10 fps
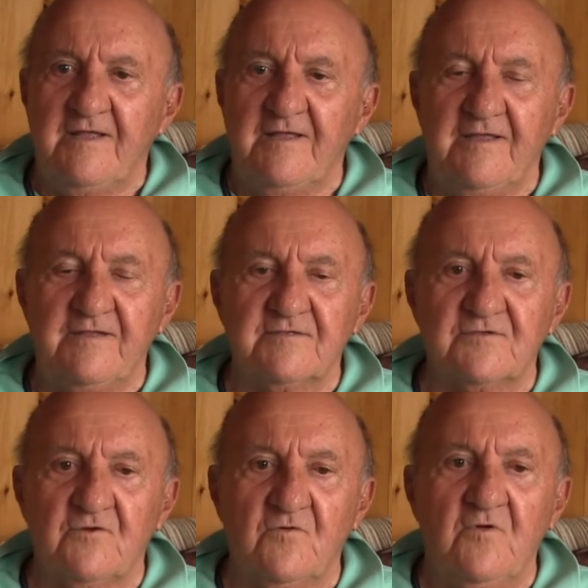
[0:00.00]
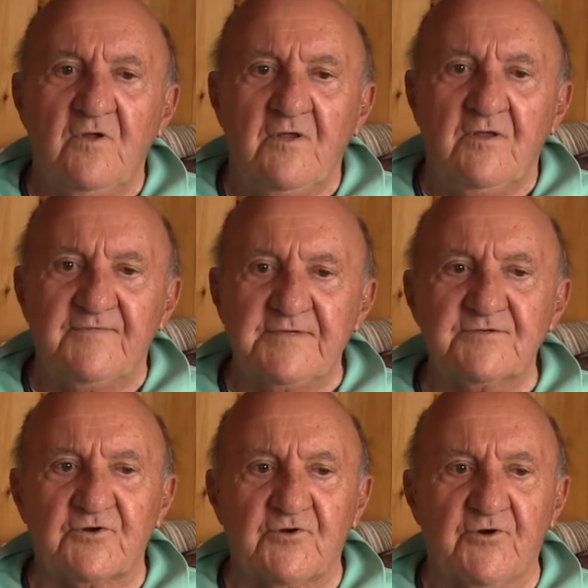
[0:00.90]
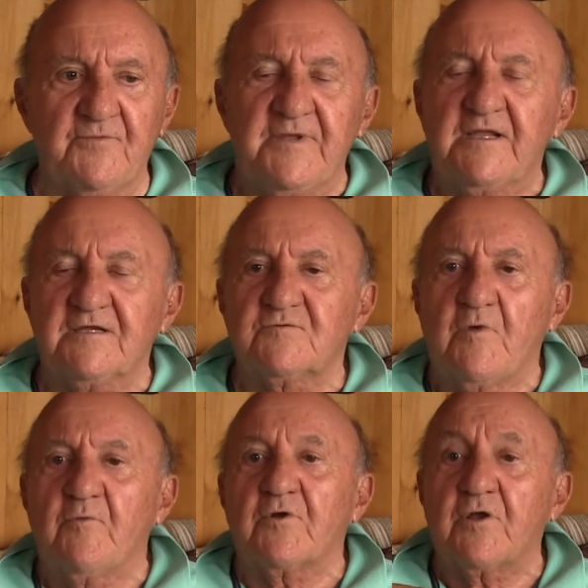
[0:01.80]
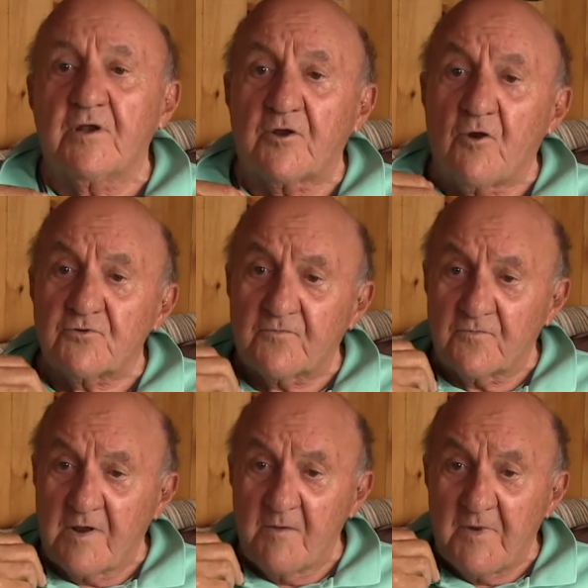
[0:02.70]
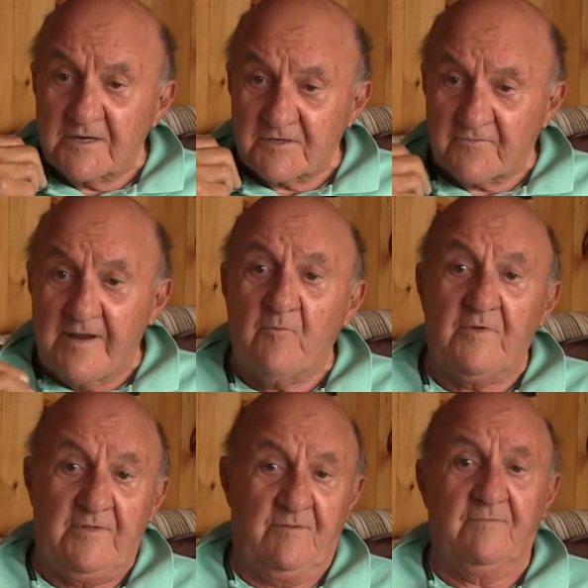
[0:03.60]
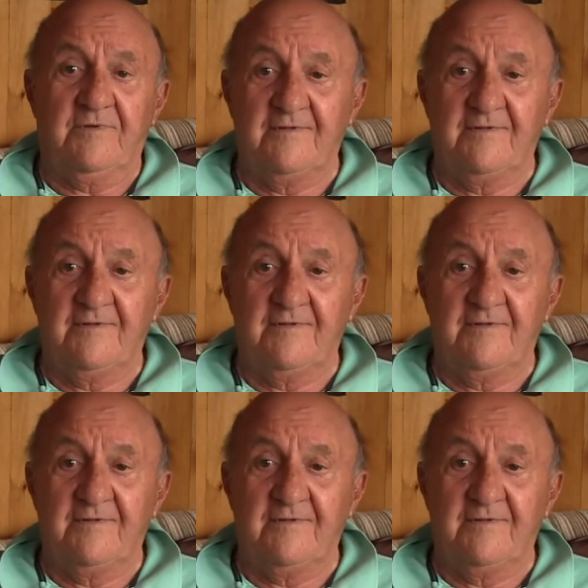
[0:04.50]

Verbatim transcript: And so this occurred because we were going to go through Lombok Strait with him.